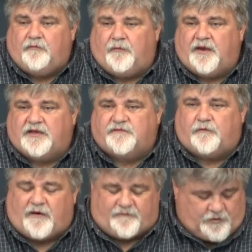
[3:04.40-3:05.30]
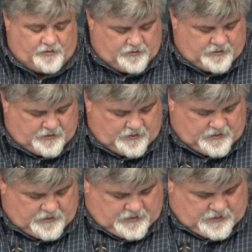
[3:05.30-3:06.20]
remains forever.
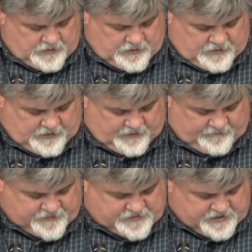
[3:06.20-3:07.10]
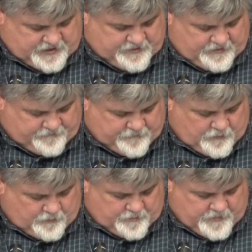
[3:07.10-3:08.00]
If the son
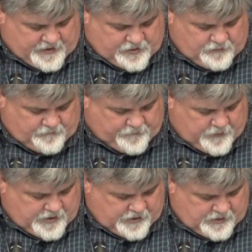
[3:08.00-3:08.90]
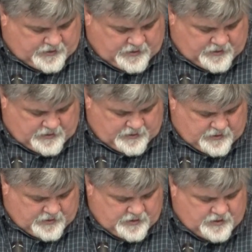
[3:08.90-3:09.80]
therefore will make you free,
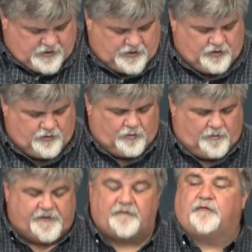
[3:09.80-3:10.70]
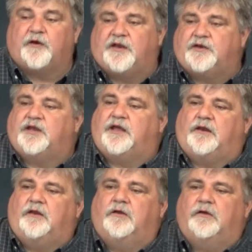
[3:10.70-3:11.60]
you will be free
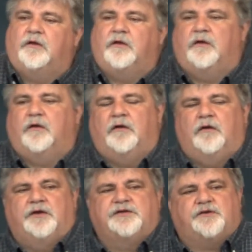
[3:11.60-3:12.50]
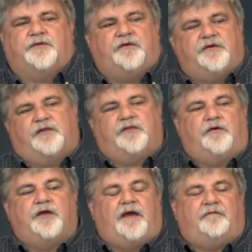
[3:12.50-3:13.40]
indeed. So there you,
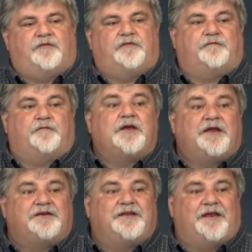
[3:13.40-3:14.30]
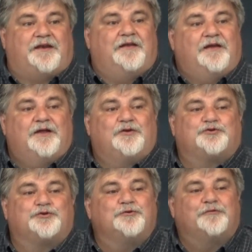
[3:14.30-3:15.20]
there you have it, the free indeed,
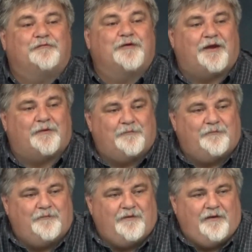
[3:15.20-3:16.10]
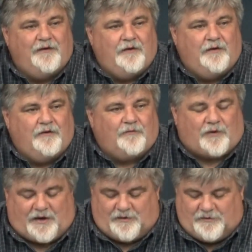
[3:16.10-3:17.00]
true freedom,
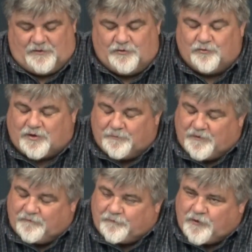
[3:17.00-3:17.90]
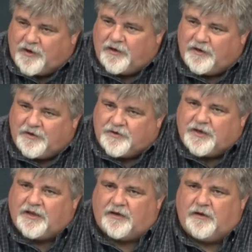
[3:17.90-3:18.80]
right? You could be free
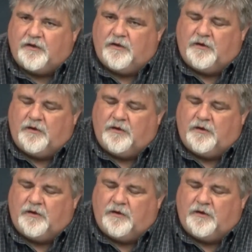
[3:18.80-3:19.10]
indeed.